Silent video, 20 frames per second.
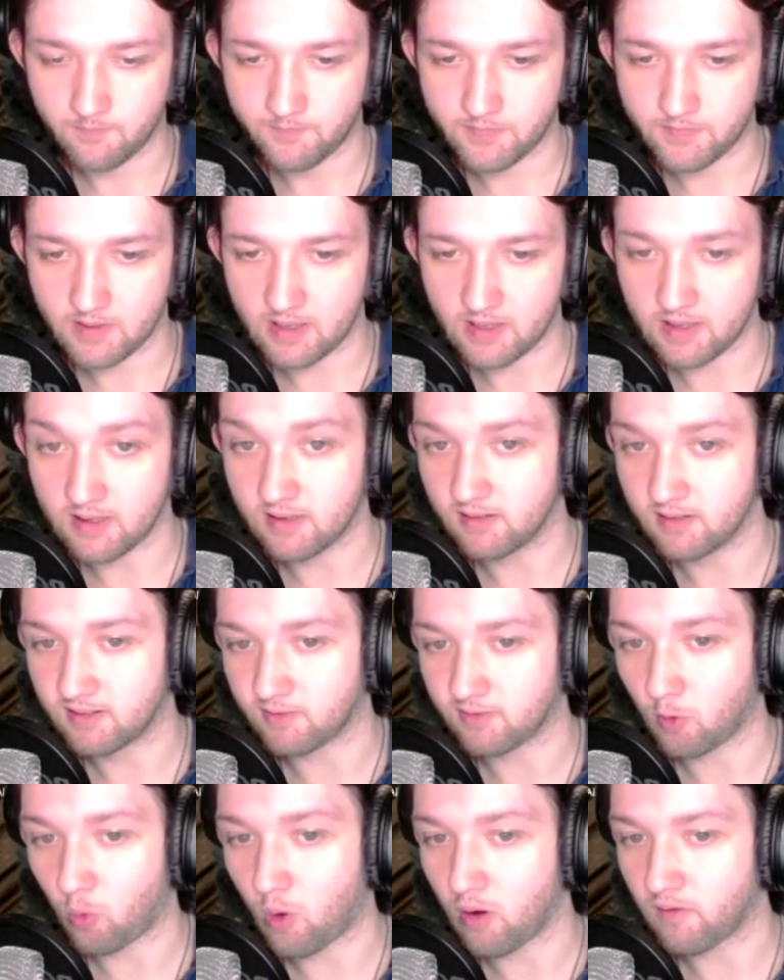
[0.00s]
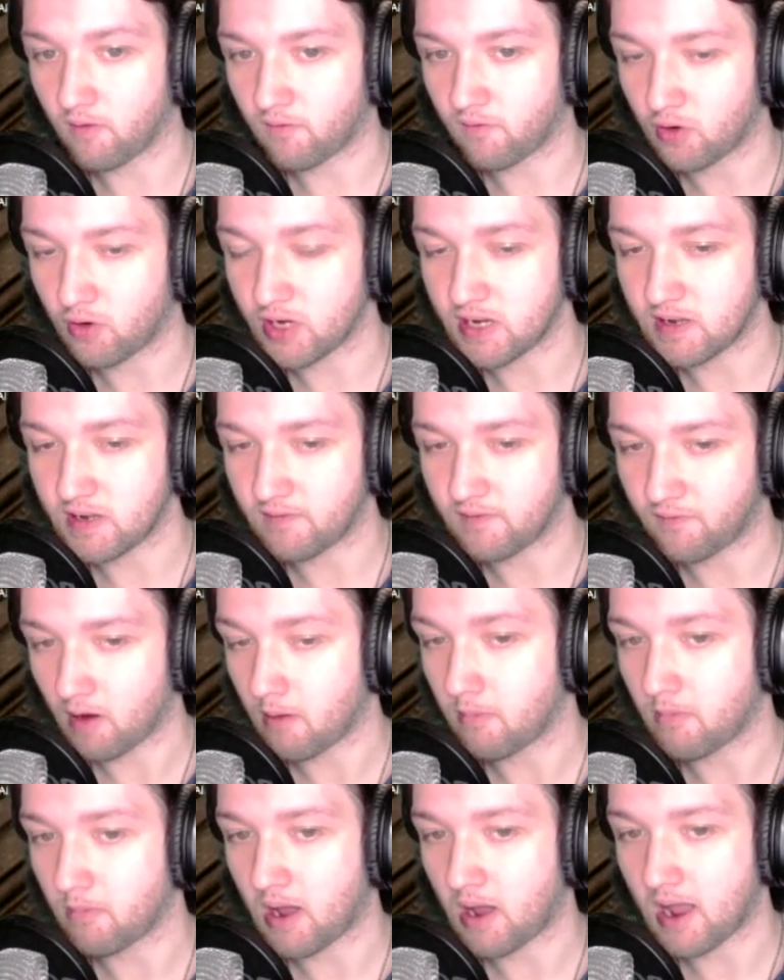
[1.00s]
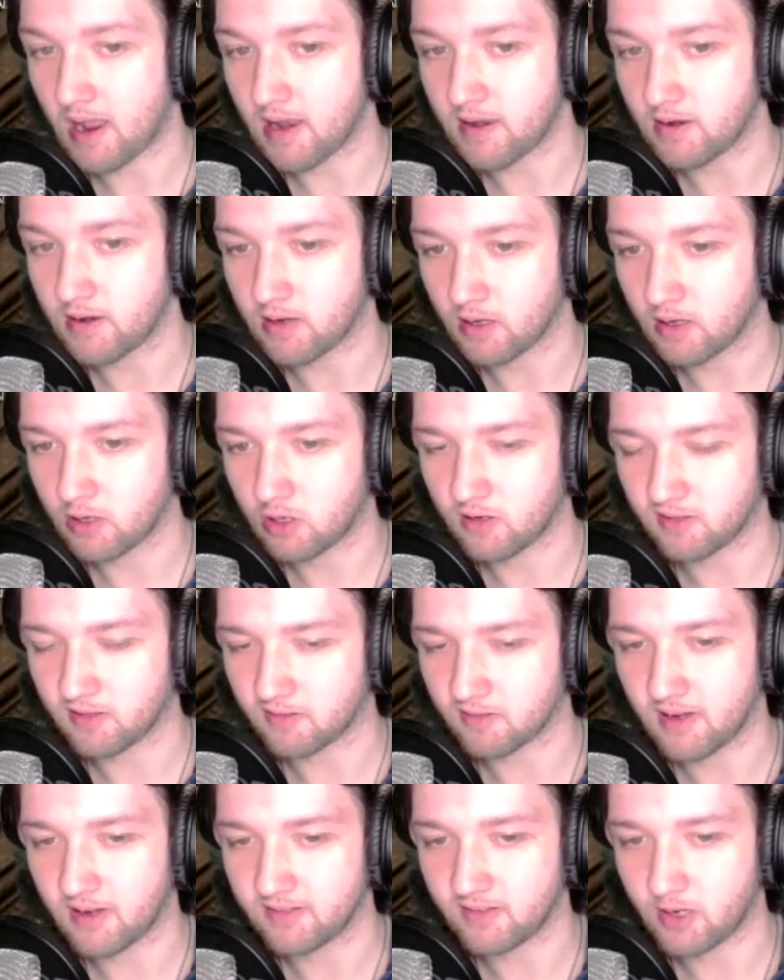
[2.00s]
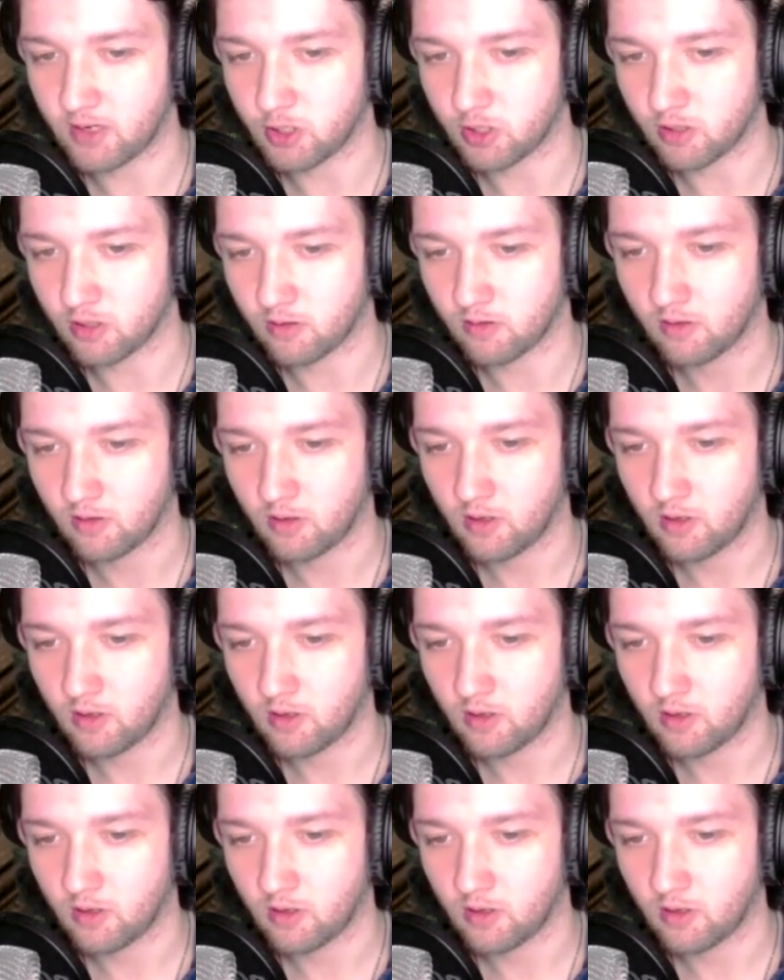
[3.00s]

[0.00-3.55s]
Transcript: is one free farmhand customization,